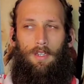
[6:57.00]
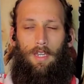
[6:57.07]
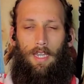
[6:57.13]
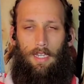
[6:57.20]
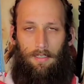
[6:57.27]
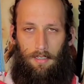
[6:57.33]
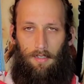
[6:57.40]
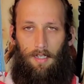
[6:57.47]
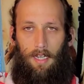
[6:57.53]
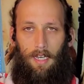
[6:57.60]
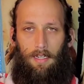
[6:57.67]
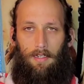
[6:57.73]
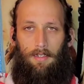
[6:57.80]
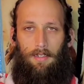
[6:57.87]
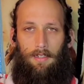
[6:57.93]
It's a
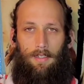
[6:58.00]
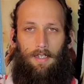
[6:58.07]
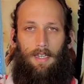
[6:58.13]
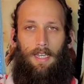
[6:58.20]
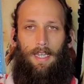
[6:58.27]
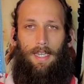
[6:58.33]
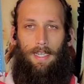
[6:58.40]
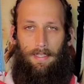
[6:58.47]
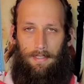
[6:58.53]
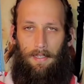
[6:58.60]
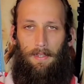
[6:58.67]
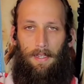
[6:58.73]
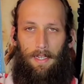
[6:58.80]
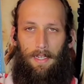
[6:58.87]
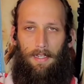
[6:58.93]
lot. It's a
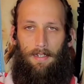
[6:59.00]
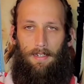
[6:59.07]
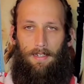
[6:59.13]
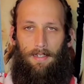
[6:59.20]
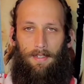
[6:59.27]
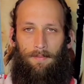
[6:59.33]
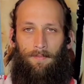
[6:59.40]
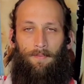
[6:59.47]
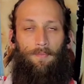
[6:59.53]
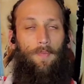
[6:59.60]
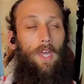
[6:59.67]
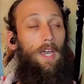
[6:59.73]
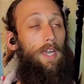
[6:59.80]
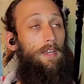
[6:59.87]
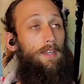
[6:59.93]
lot.
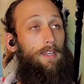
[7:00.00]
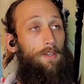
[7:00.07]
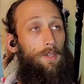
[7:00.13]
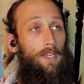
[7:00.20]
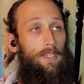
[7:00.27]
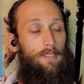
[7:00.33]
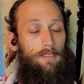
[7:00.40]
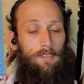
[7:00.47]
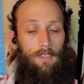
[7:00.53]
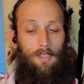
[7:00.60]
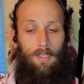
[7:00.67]
I digress.